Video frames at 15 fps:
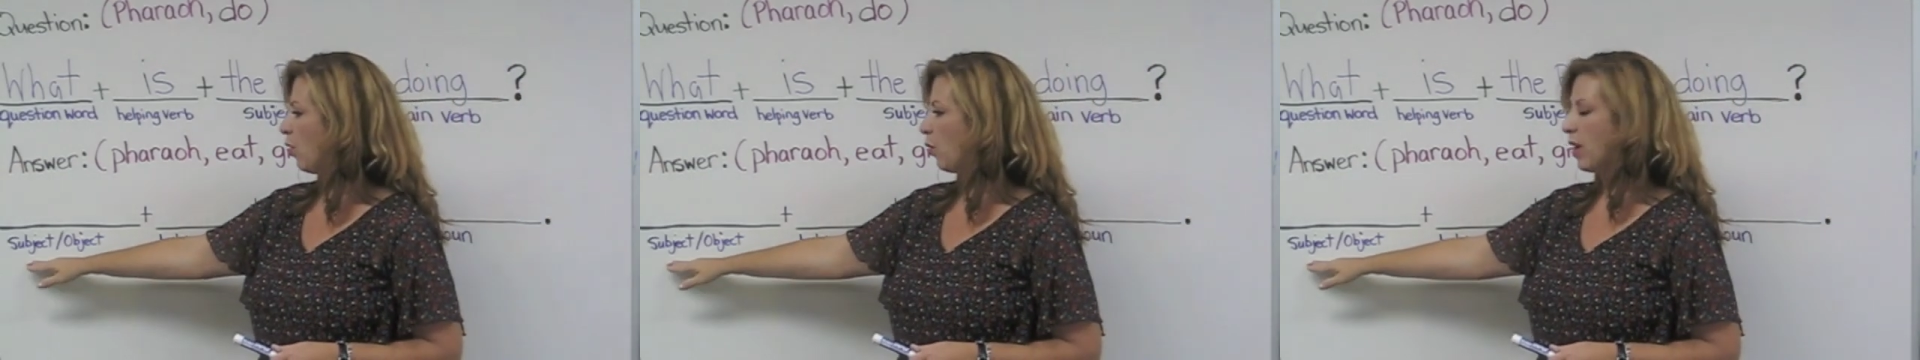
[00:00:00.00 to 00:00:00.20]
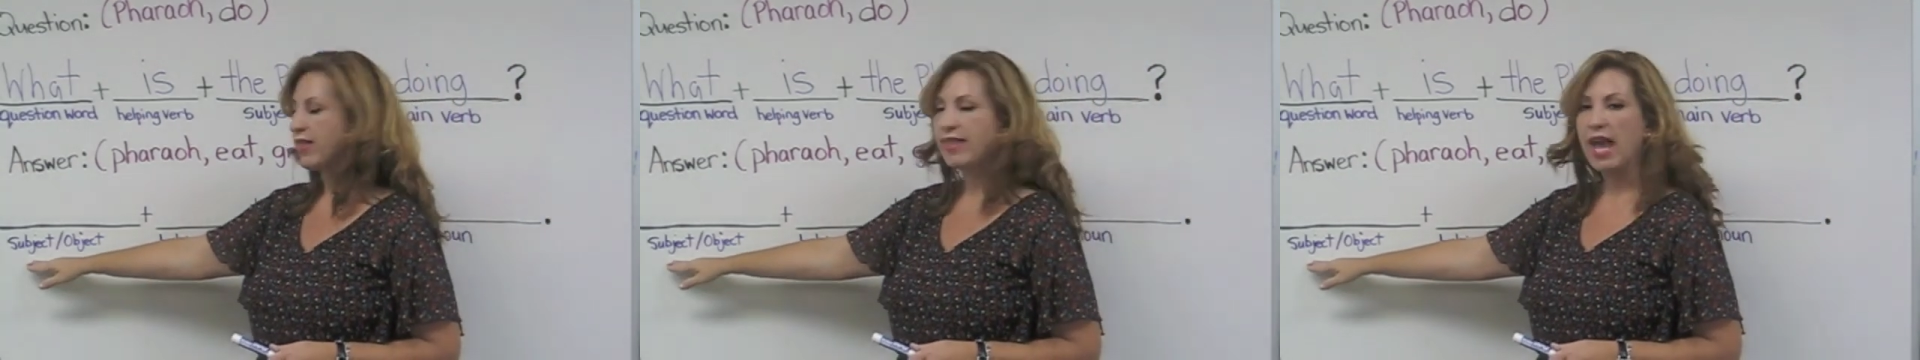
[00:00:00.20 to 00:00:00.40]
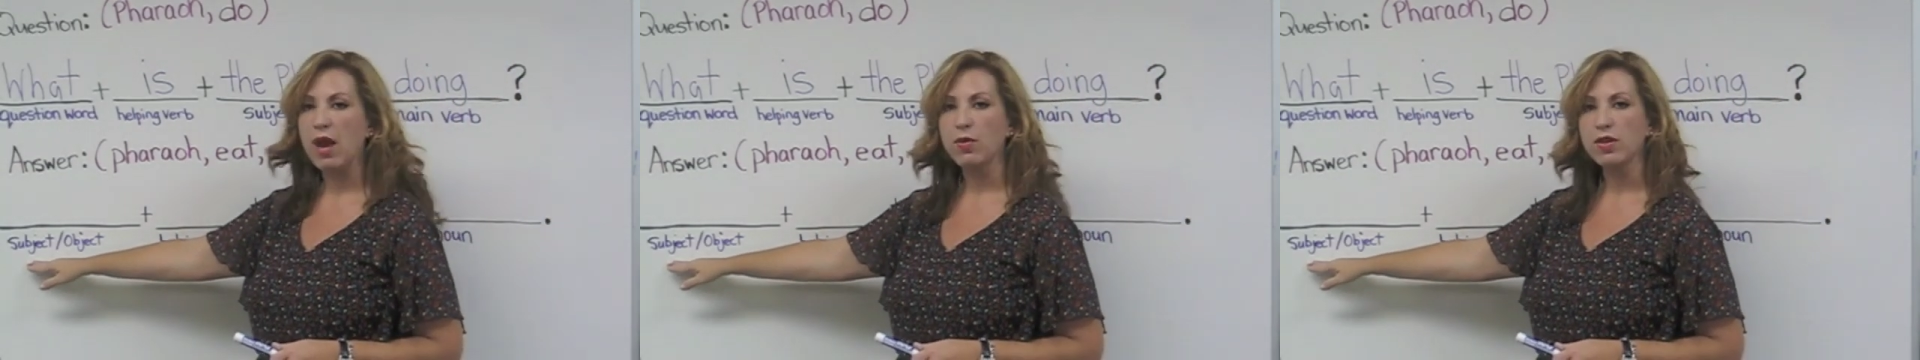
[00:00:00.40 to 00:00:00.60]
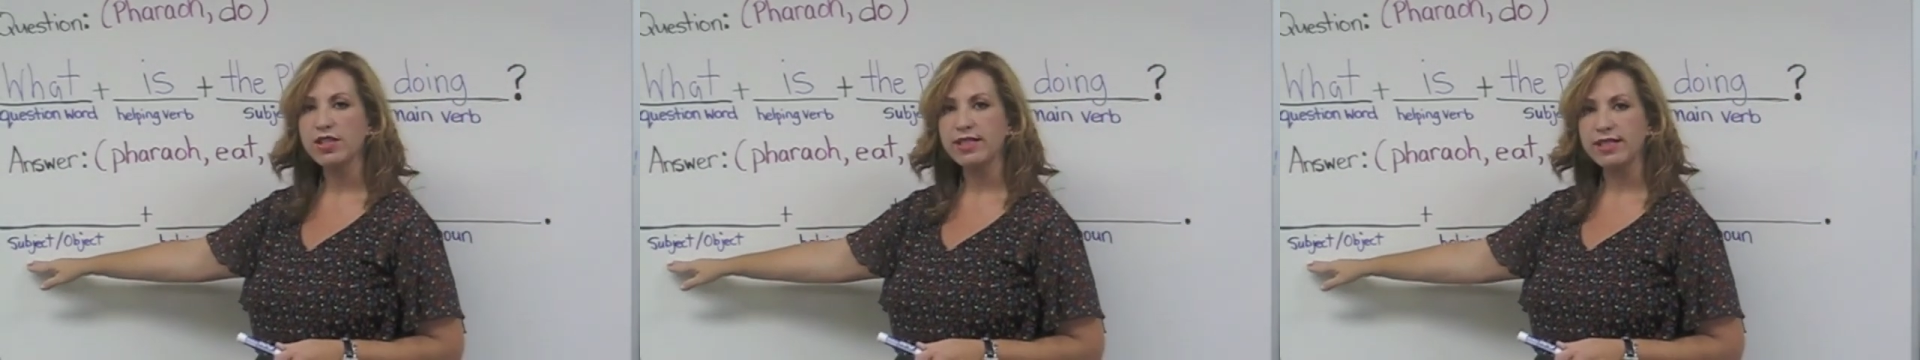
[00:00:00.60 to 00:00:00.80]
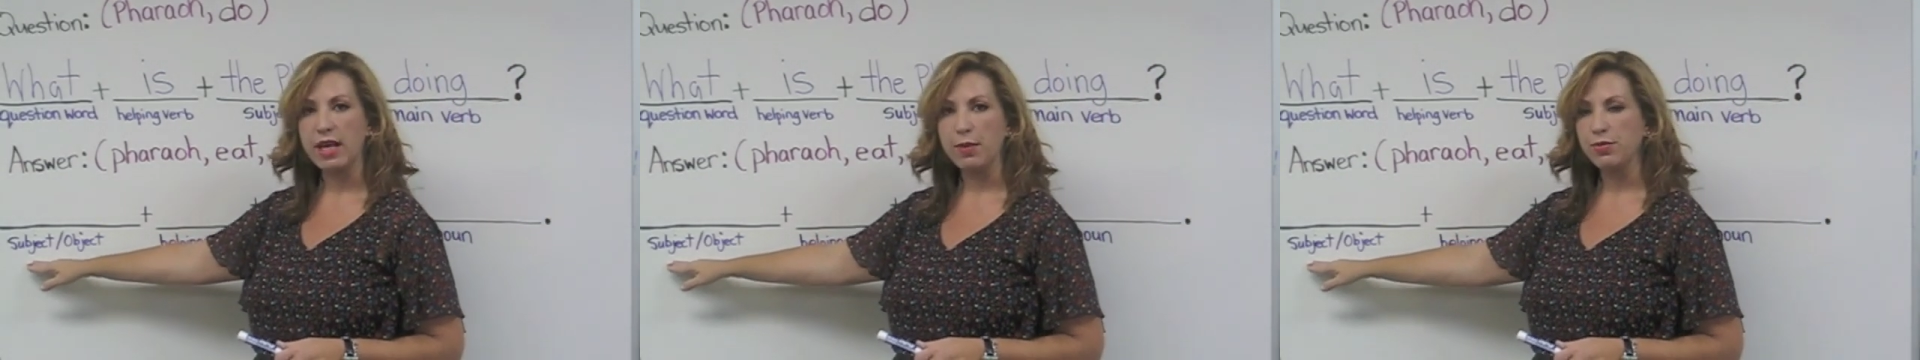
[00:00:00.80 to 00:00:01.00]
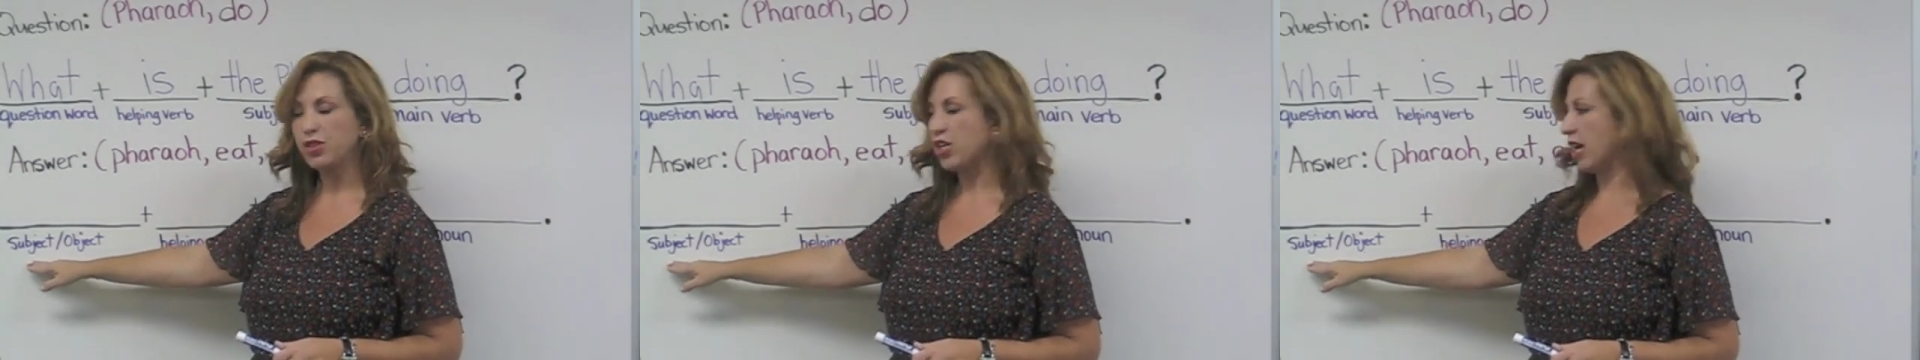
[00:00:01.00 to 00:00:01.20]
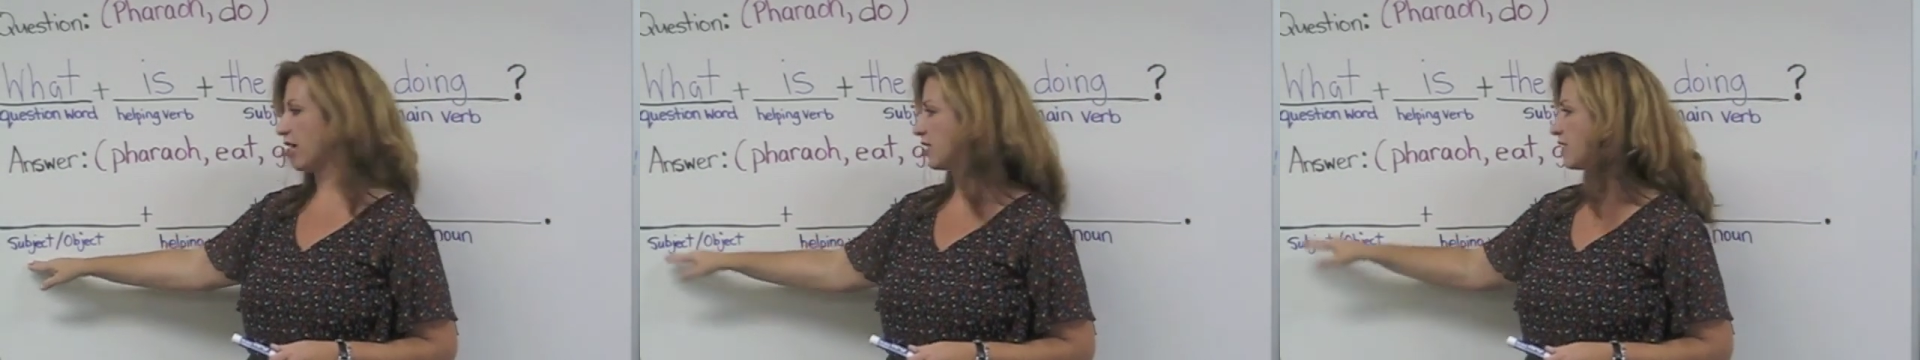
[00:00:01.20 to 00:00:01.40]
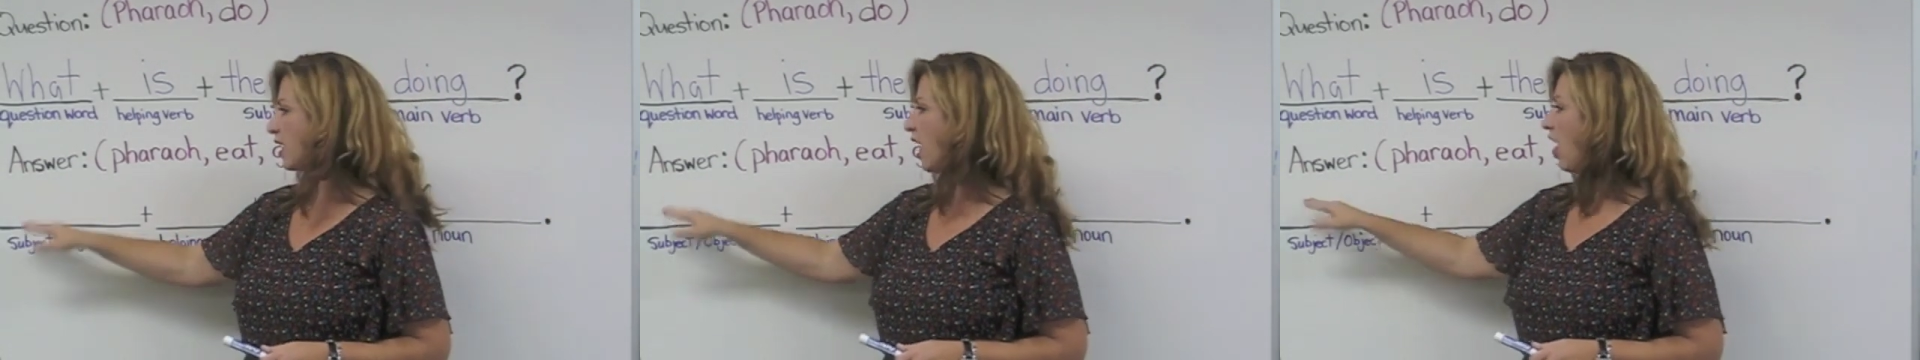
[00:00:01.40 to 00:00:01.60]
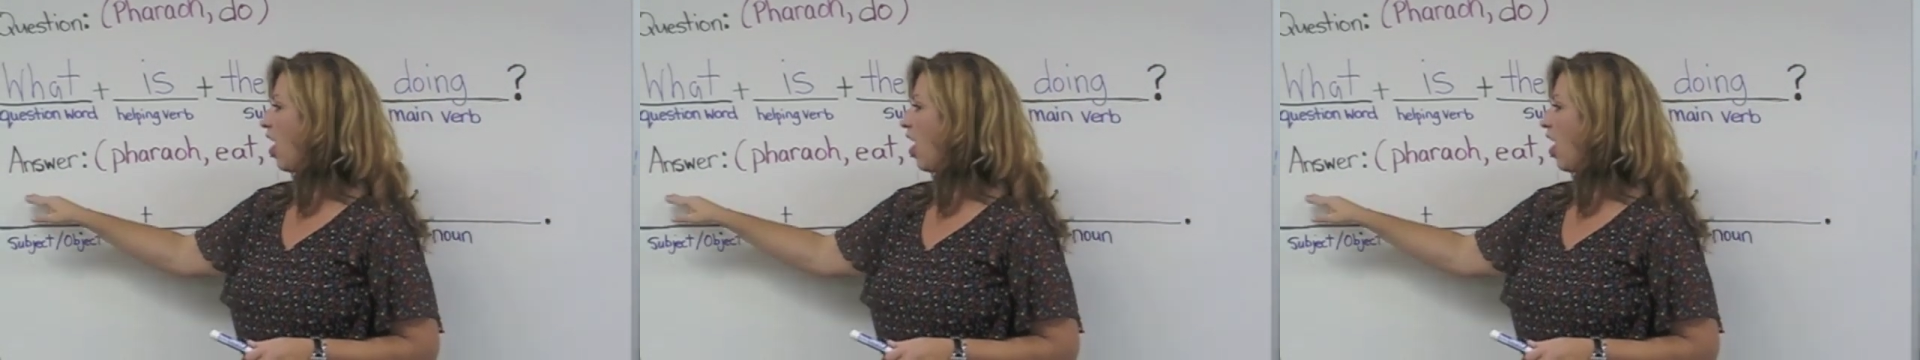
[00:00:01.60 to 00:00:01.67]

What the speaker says: with our subject.